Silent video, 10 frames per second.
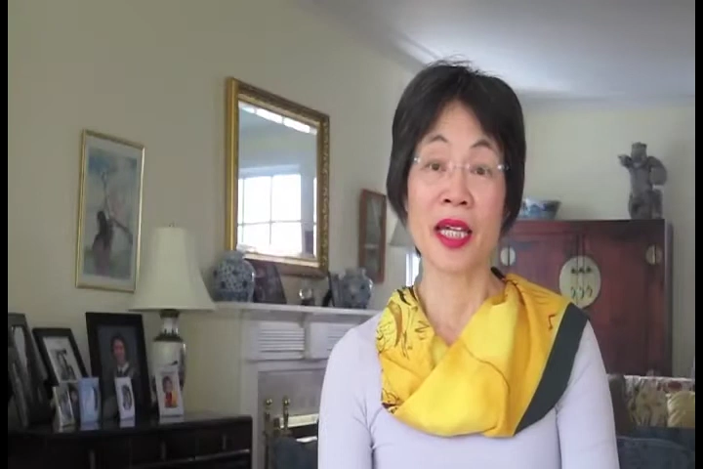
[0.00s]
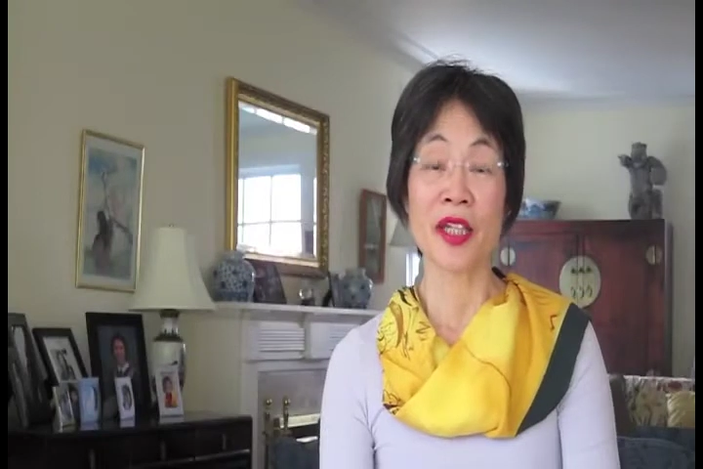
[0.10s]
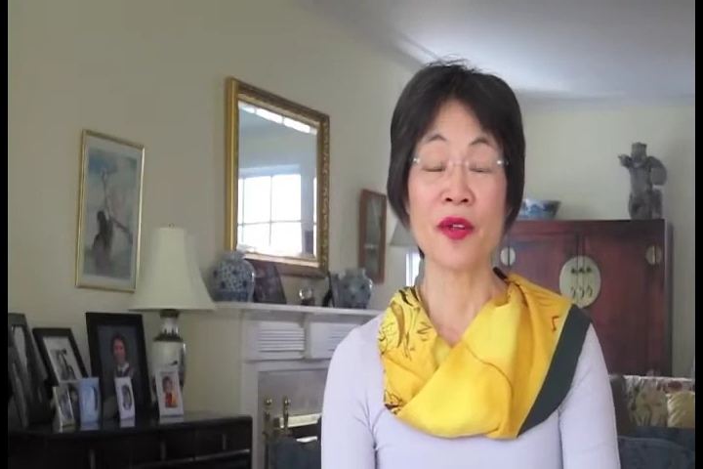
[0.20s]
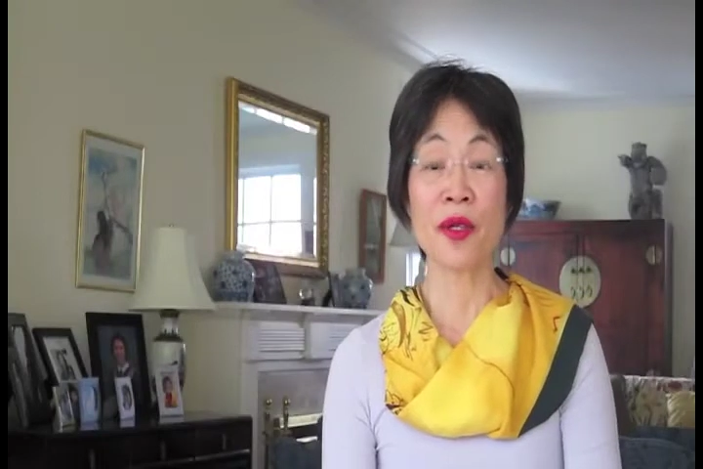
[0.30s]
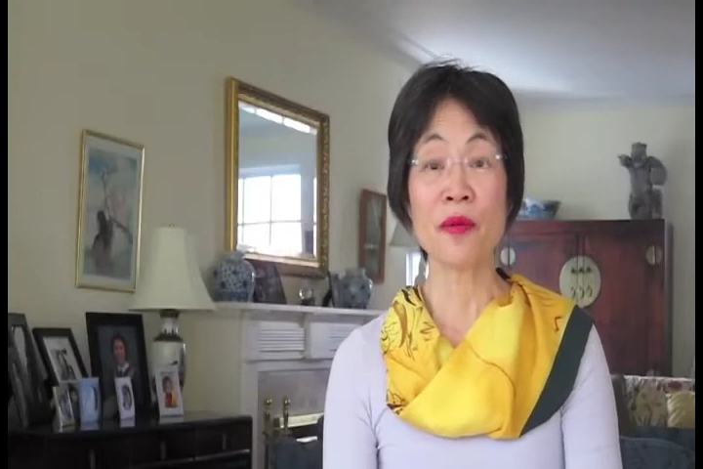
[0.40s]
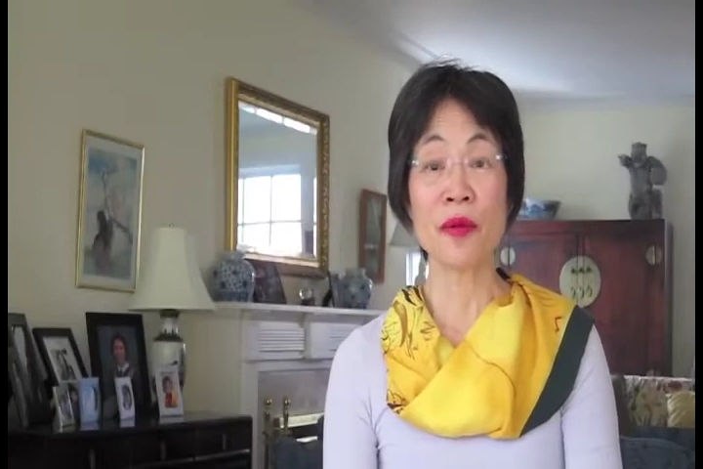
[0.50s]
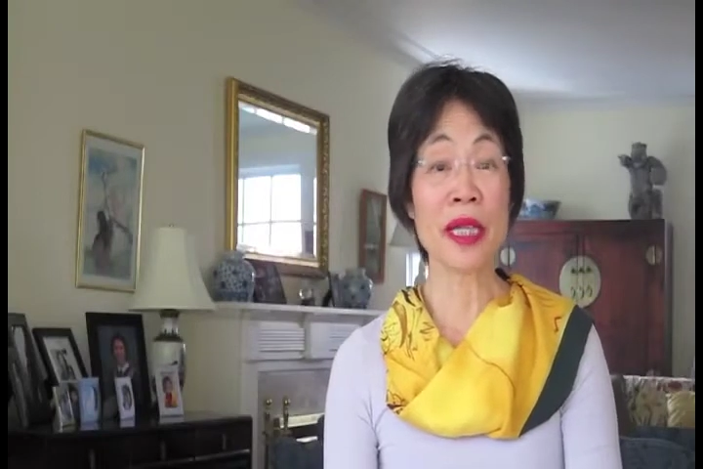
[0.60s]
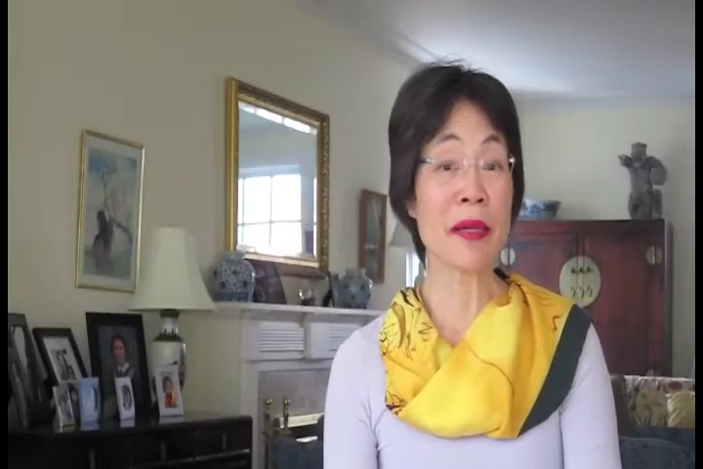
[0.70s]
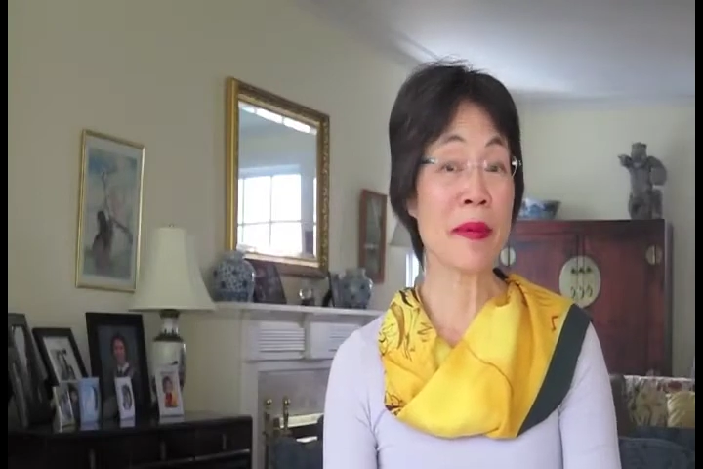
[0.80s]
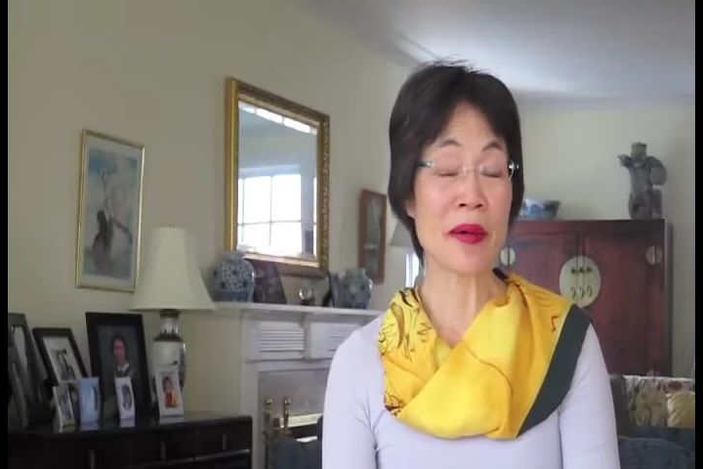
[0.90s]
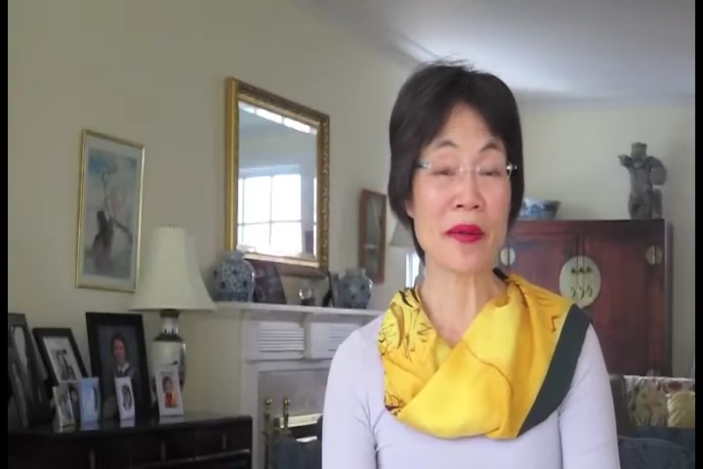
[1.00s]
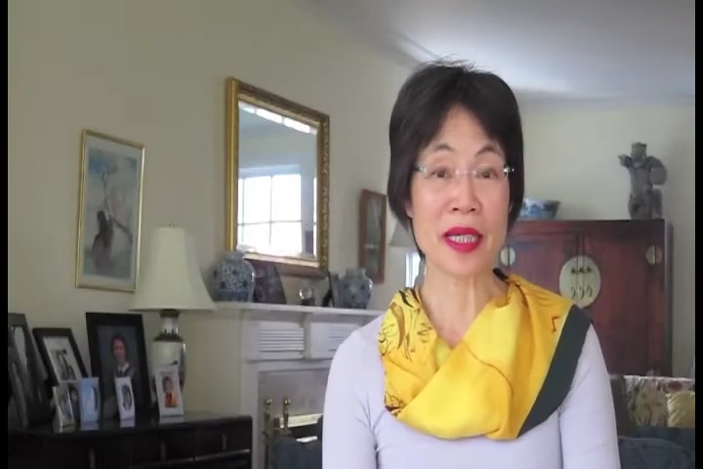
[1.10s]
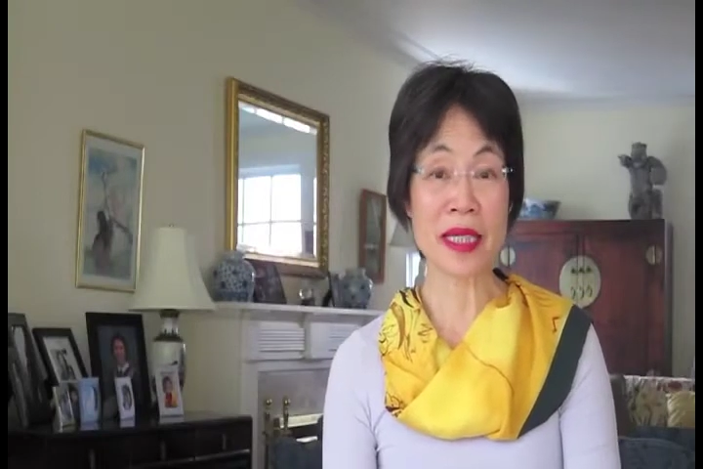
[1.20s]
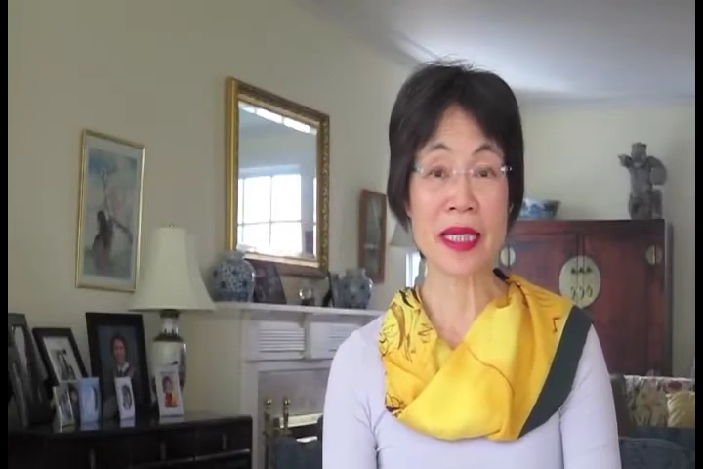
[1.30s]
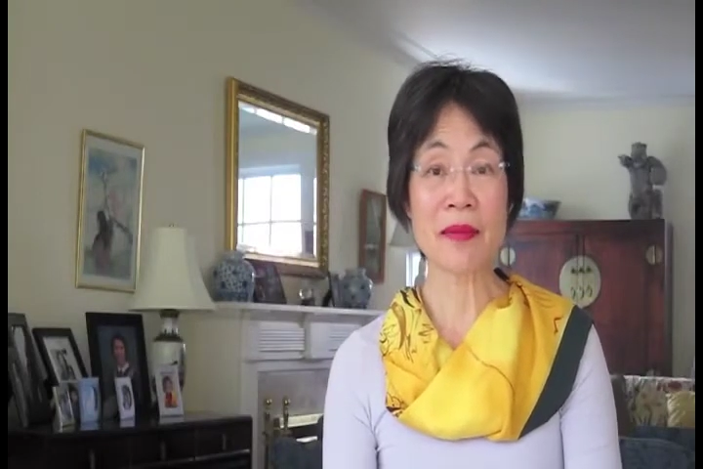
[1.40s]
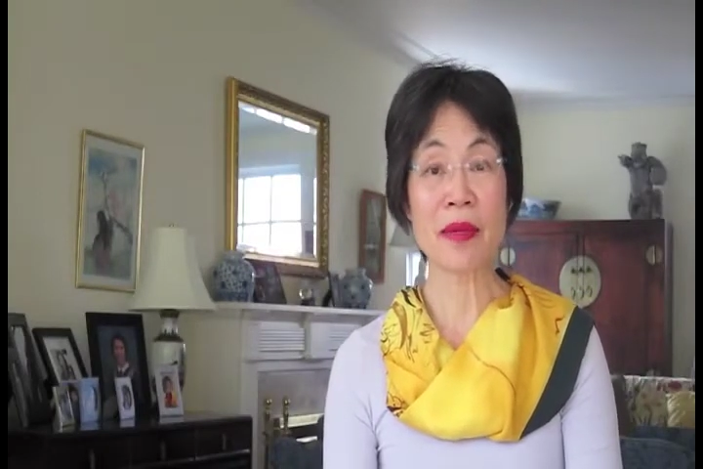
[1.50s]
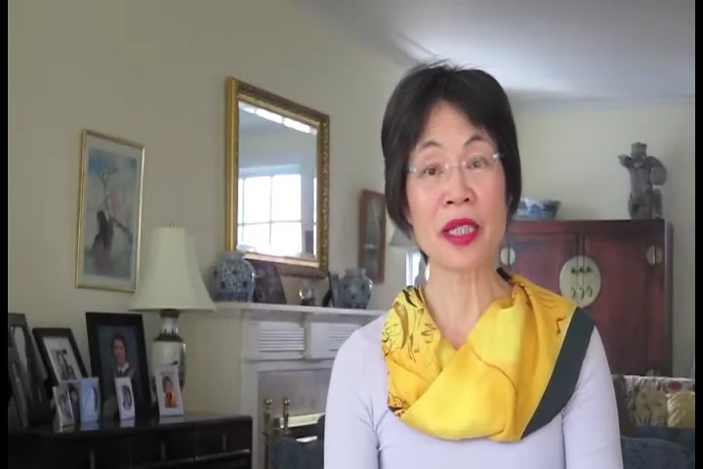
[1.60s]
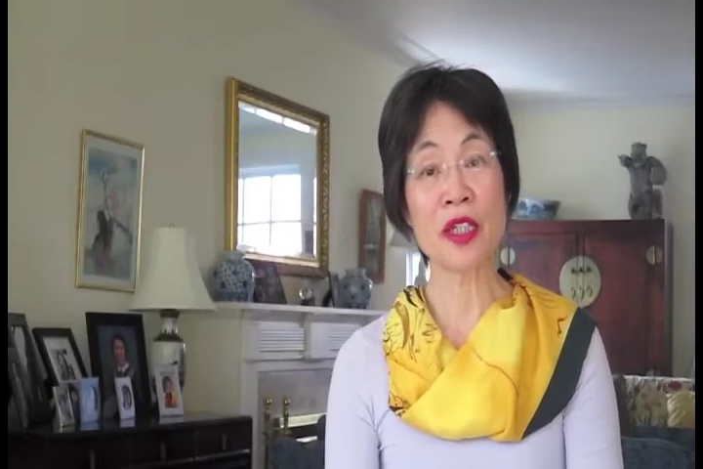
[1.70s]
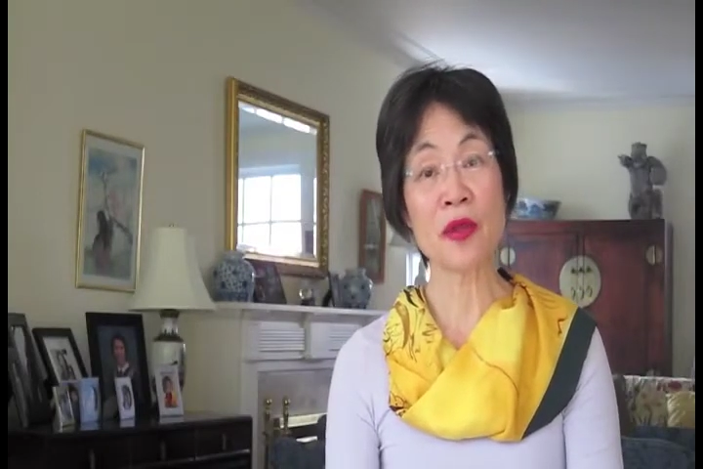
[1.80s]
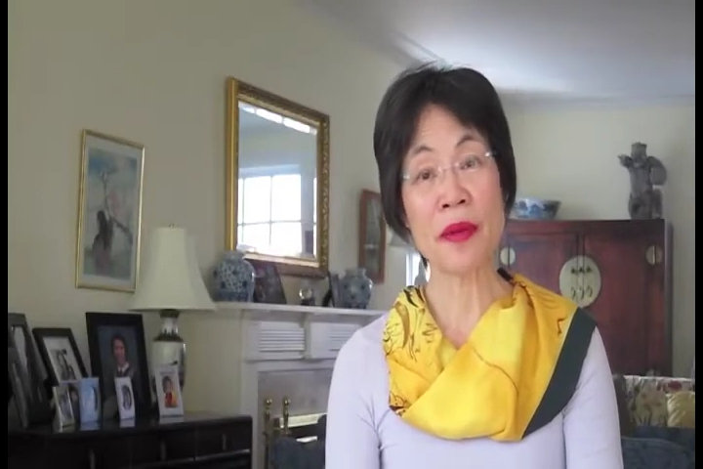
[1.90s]
You can read about this in my
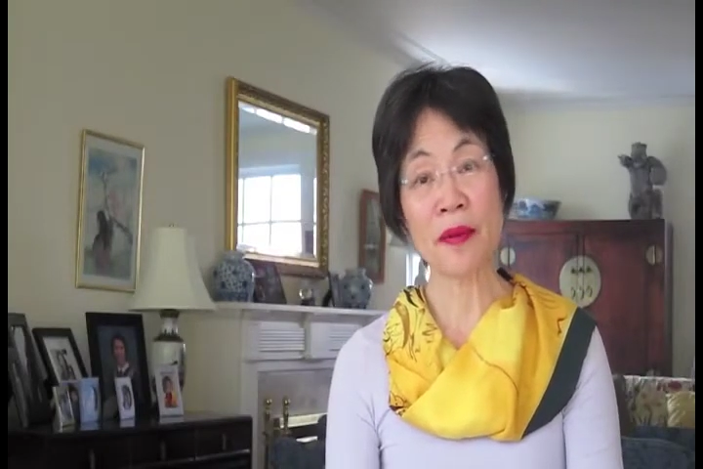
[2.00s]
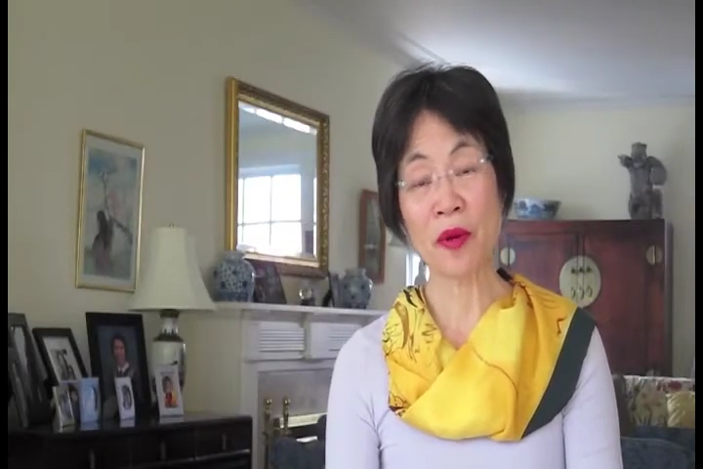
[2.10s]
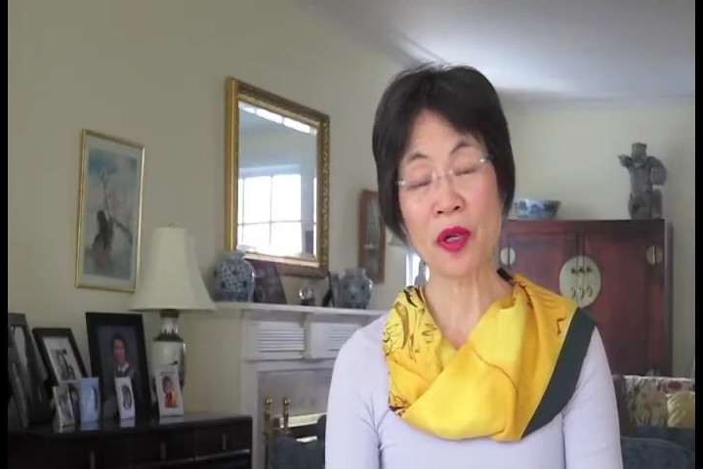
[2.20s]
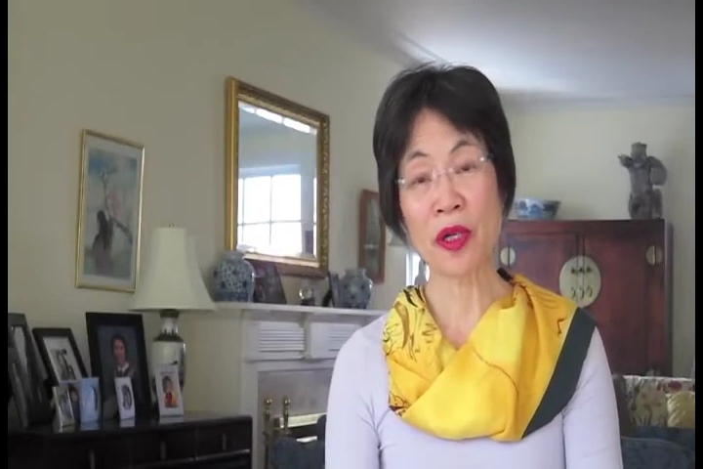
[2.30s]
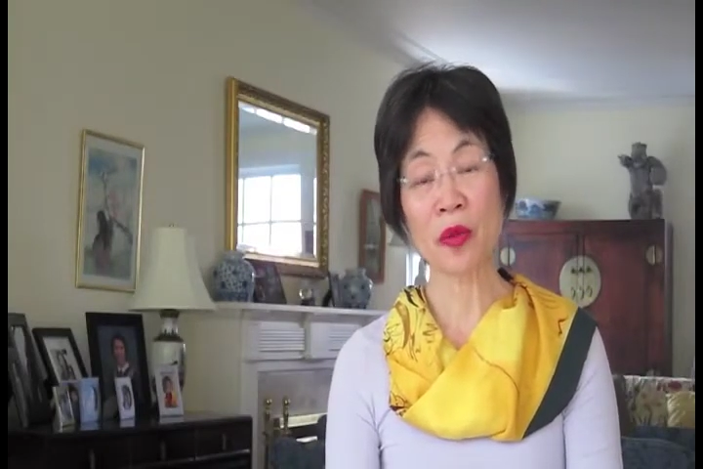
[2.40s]
new memoir